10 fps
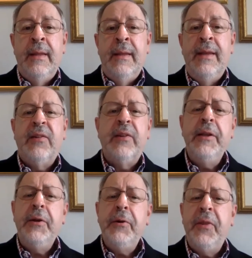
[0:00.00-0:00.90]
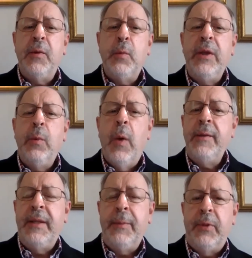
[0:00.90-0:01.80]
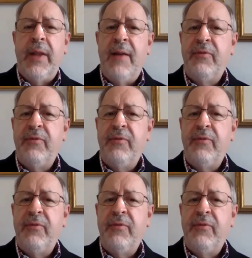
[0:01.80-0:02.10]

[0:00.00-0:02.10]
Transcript: It's clear that we white people have